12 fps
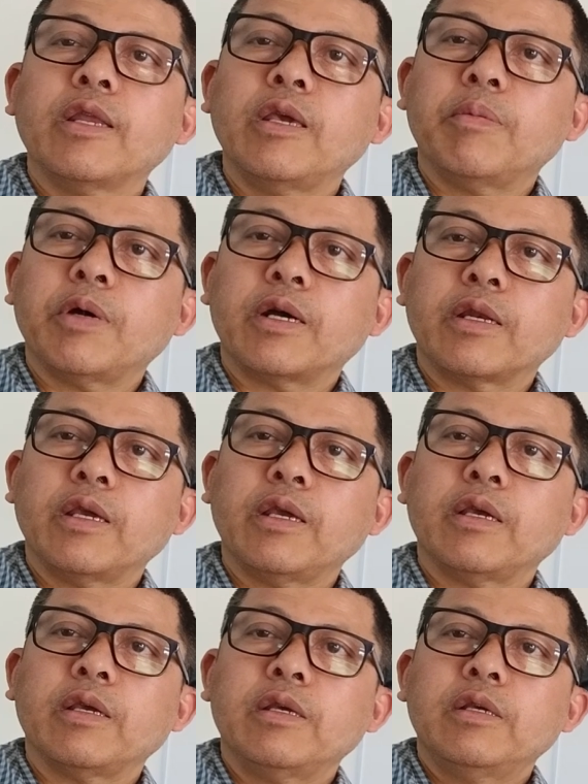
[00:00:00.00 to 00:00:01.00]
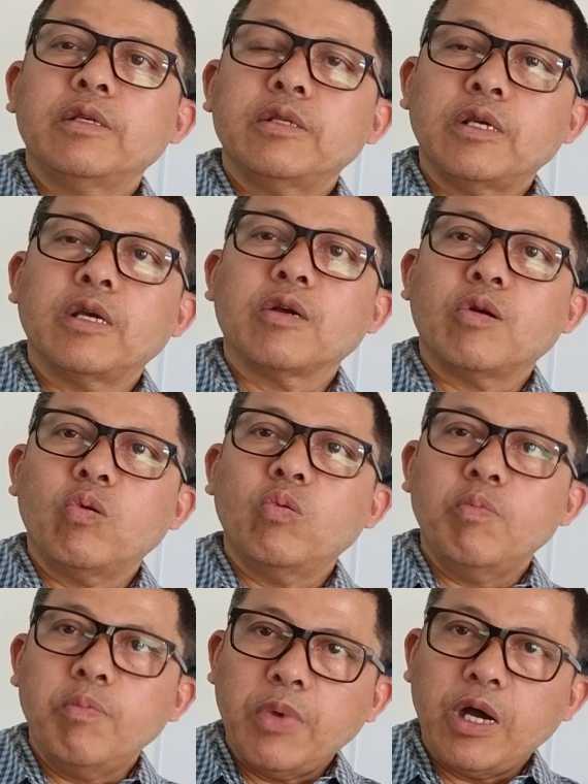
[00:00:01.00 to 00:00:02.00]
Ne Ba De.
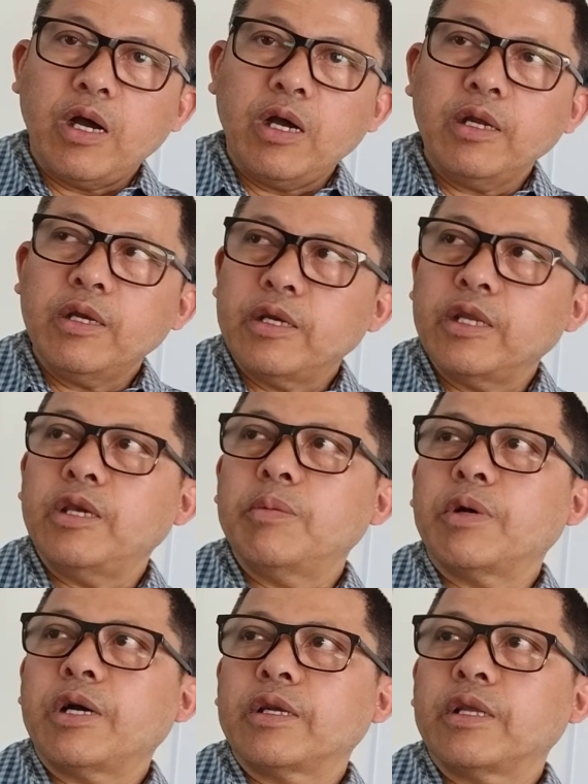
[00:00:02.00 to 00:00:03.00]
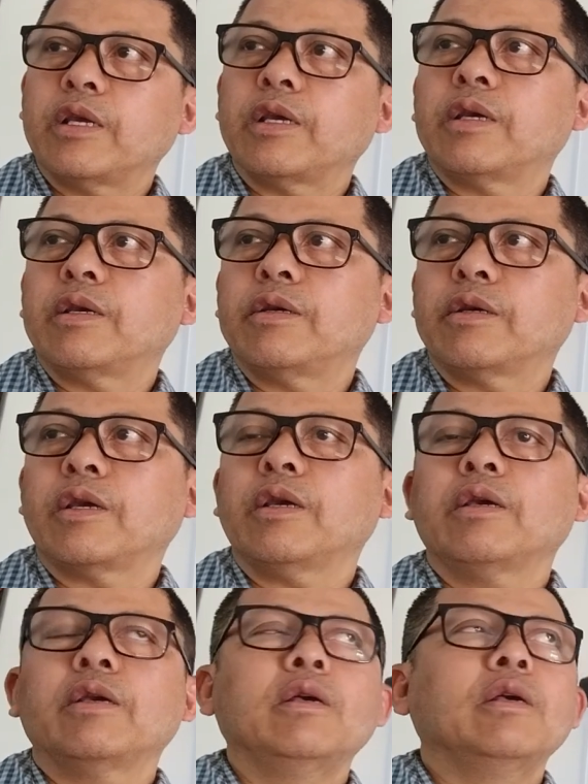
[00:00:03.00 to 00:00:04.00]
Yango Ma Ne Ba De. Okay.
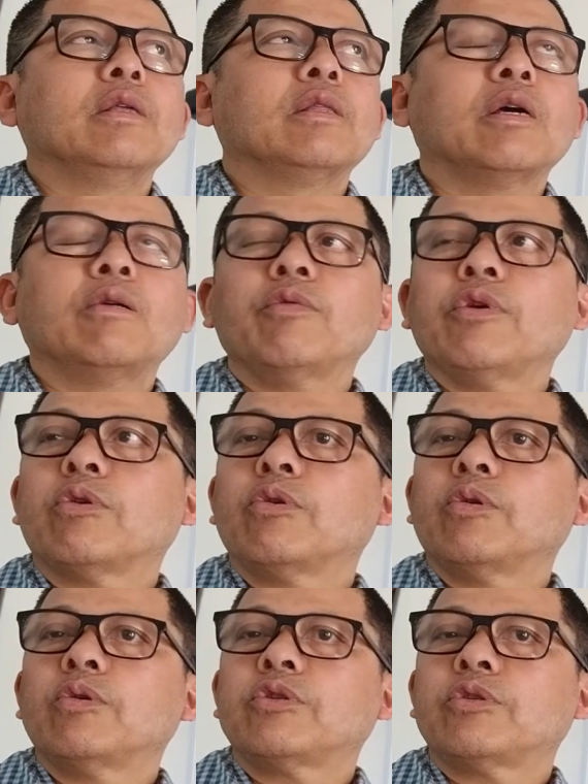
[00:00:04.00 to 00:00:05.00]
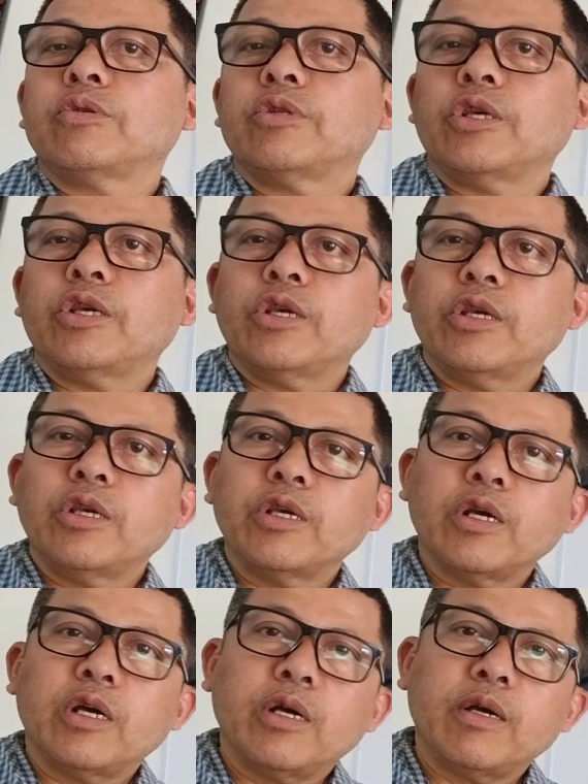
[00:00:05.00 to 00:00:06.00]
Then we go to the
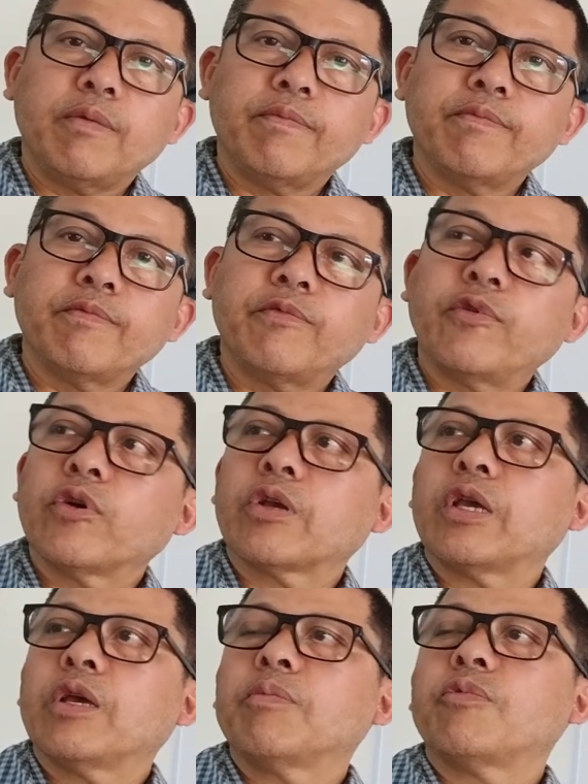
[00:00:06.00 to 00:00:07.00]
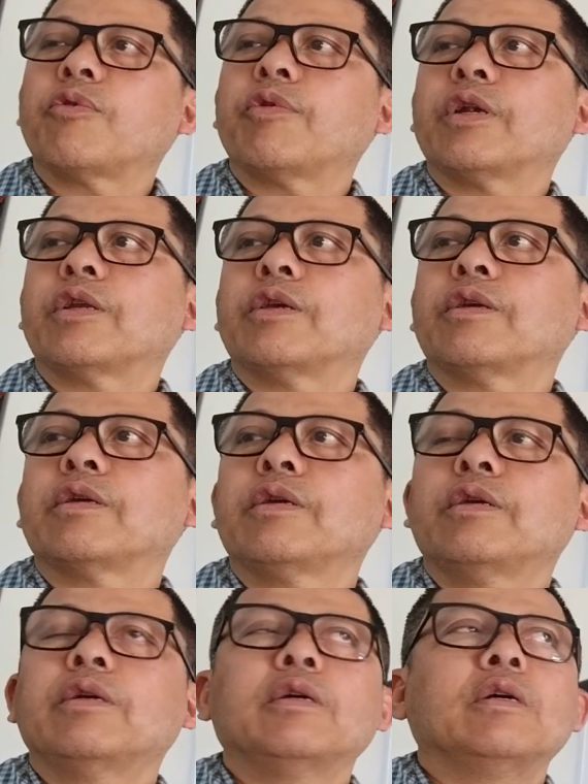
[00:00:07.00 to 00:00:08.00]
vocabulary.
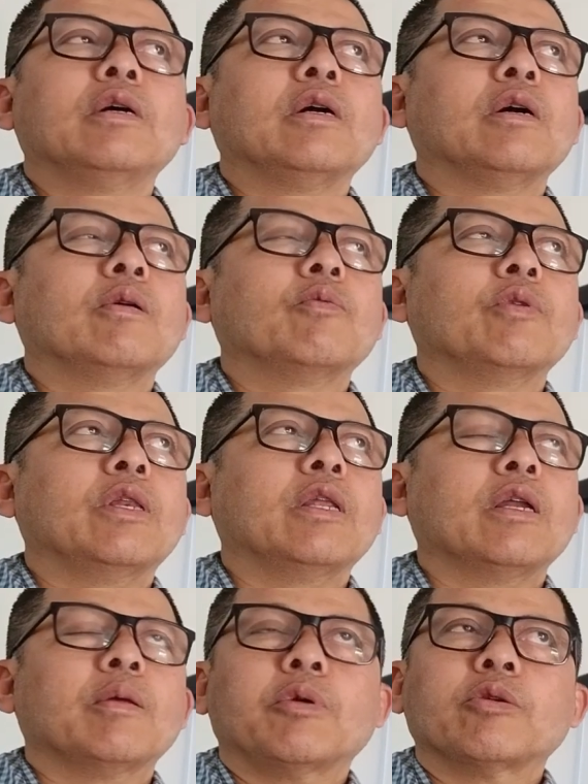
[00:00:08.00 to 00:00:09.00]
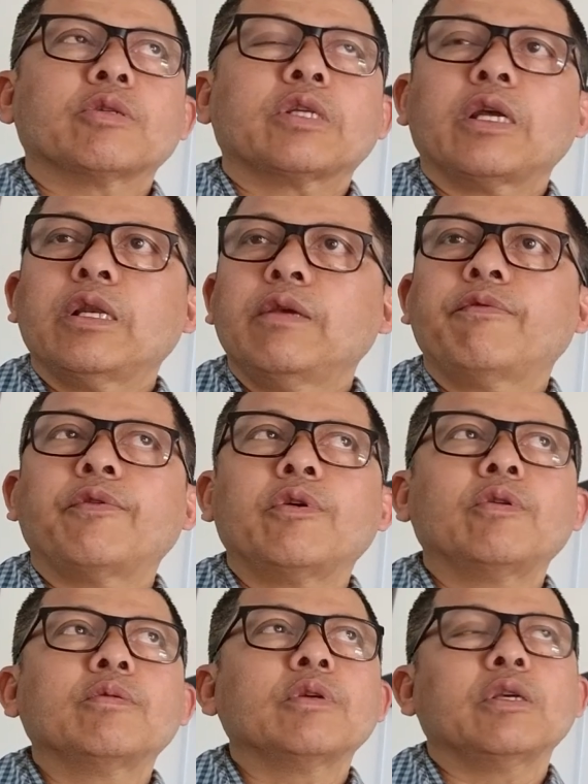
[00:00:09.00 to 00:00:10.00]
We learn about
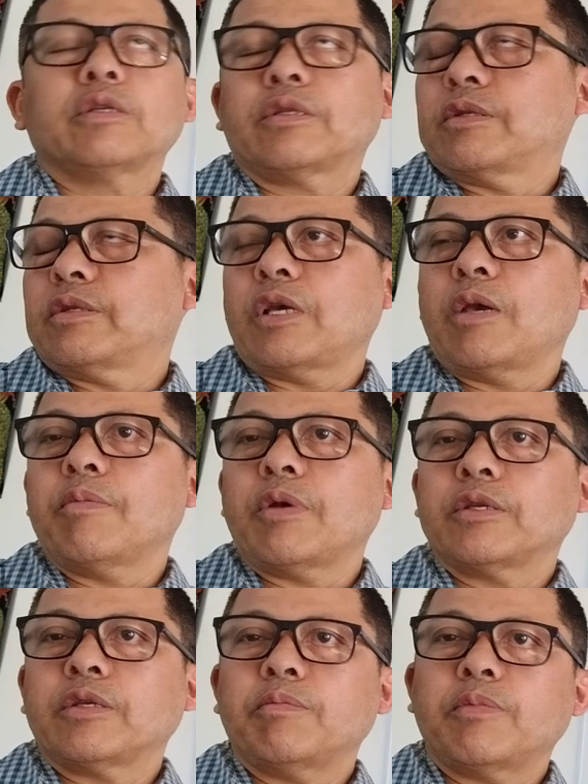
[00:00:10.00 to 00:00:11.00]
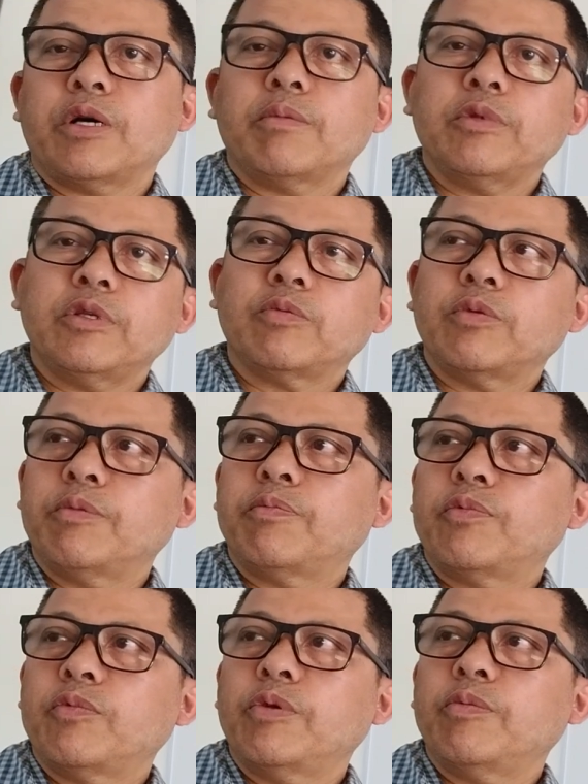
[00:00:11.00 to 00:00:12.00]
telephone is same as in Burmese.
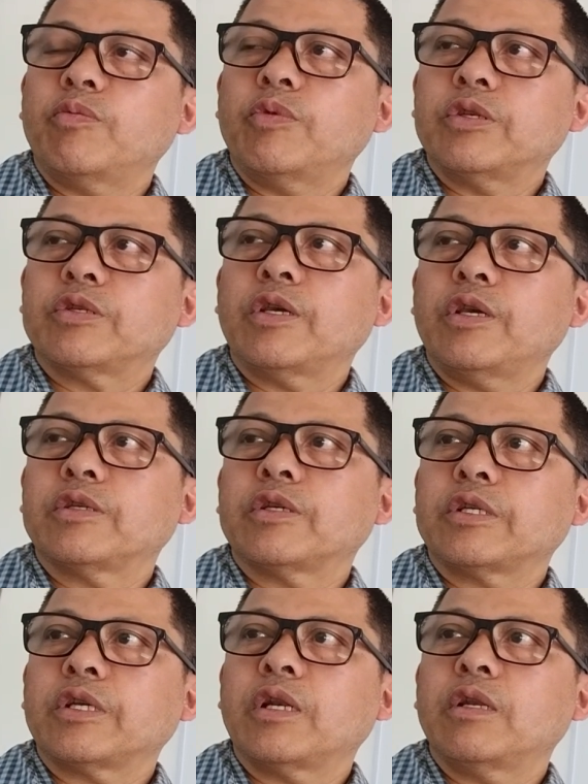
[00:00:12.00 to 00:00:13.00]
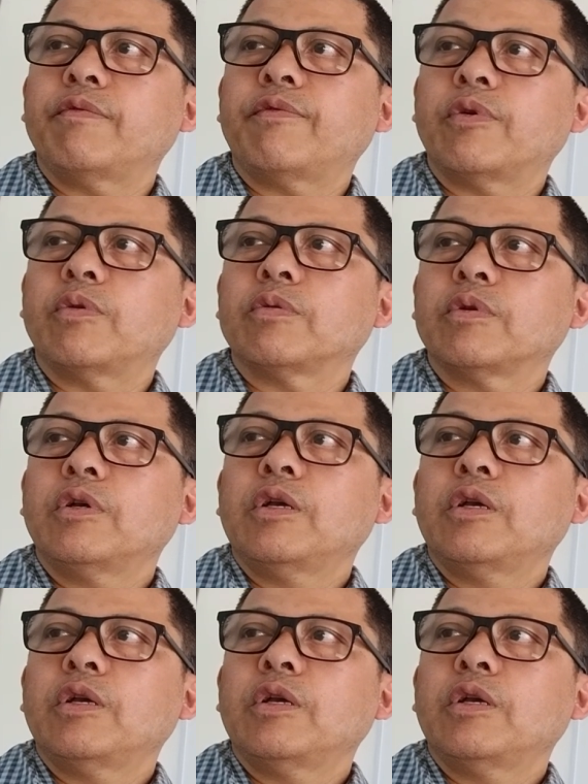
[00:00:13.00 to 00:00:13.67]
We say it's a telephone.